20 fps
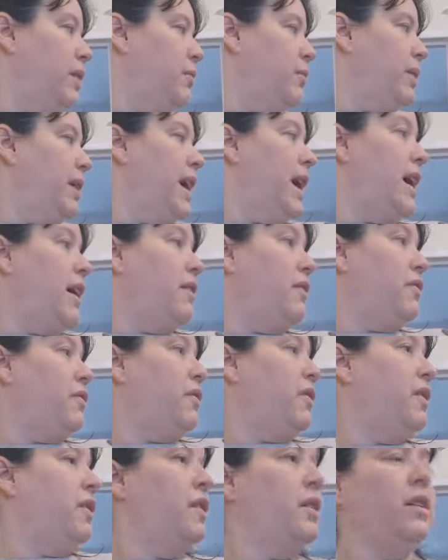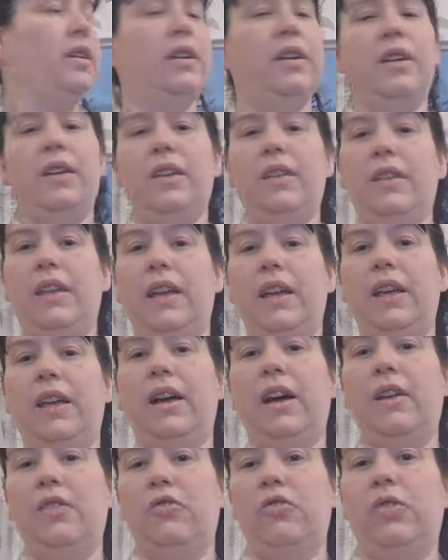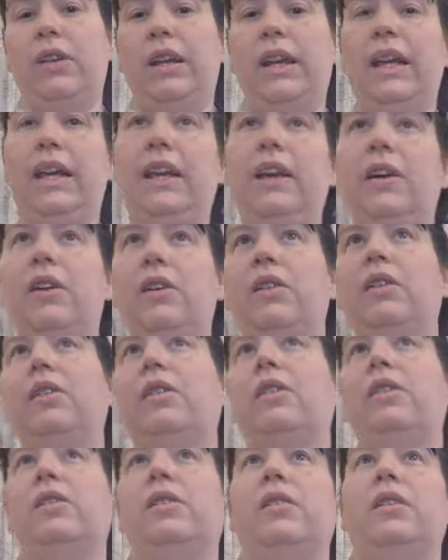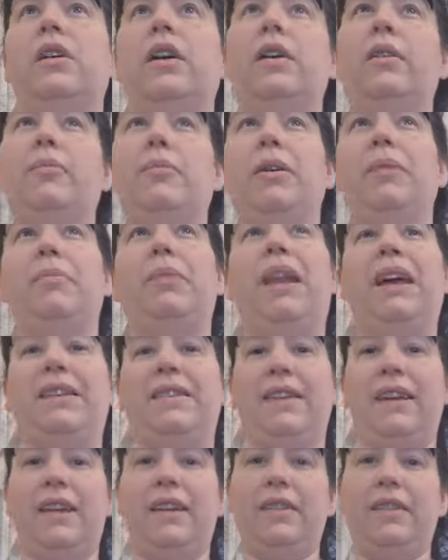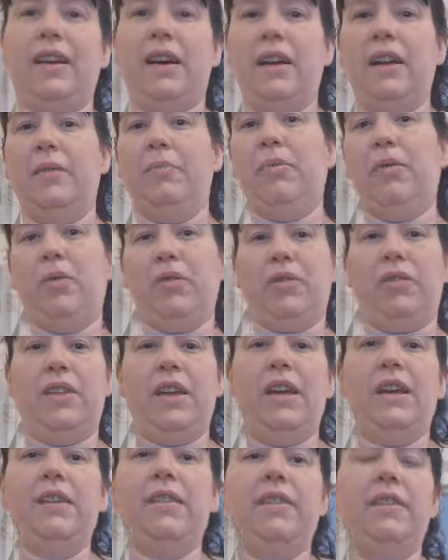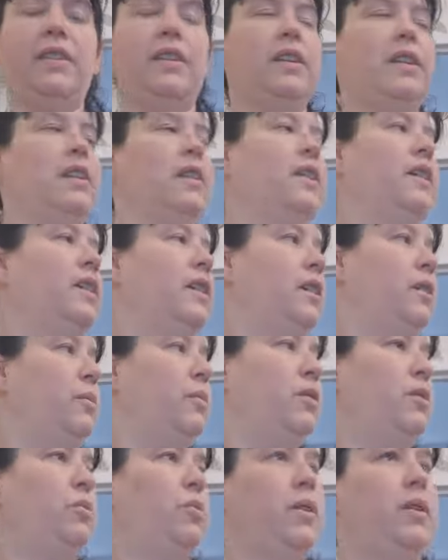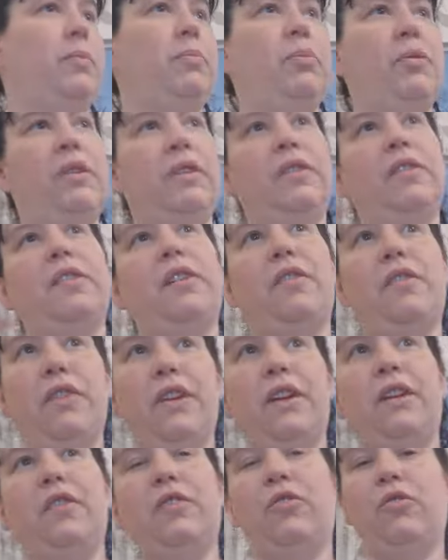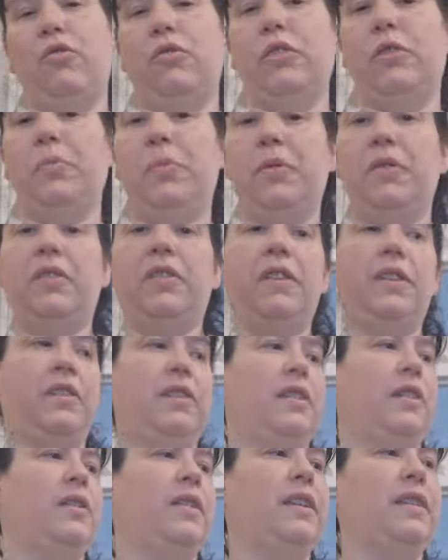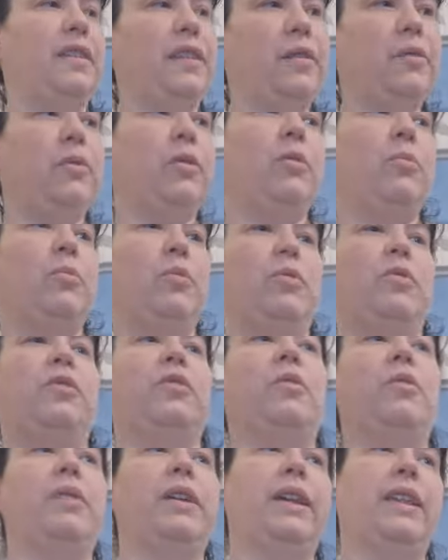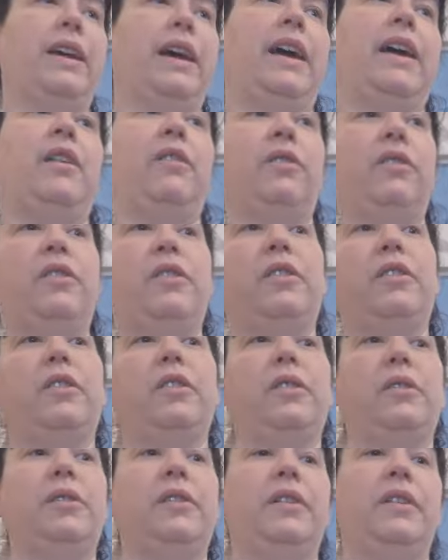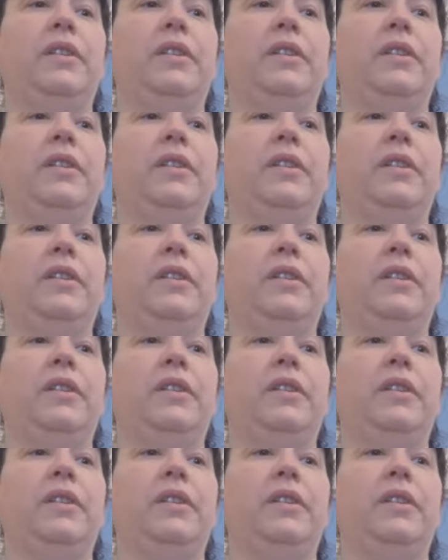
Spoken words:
we have the 100-litre like plastic container box things, which we're putting stuff in, like storage boxes. So there's still a lot more sorting in the house to do.